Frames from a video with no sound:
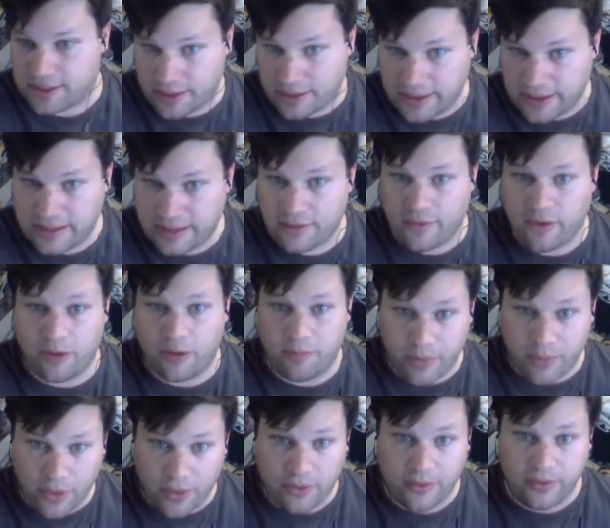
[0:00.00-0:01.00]
land of our
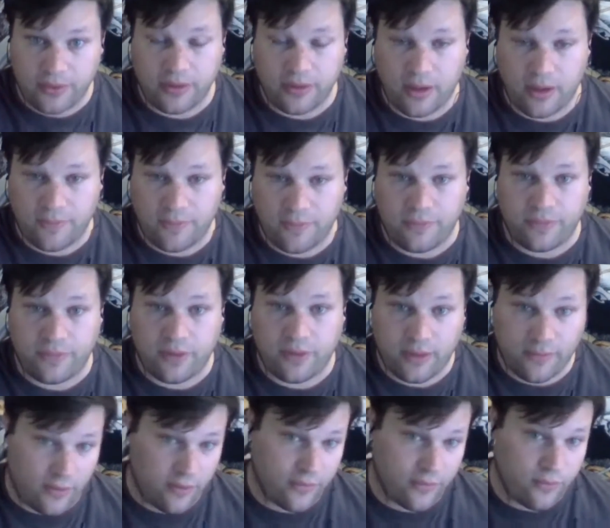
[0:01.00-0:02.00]
birth, of
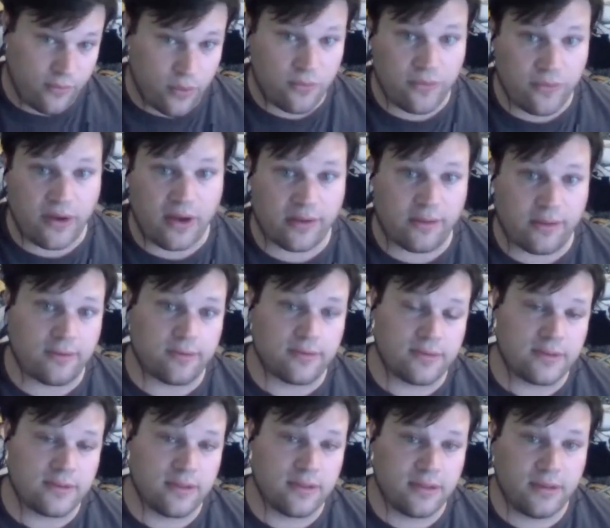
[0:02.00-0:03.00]
our
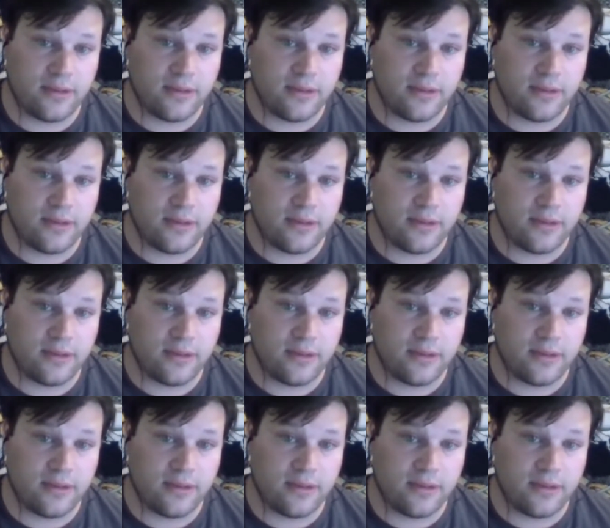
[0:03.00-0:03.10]
forefathers,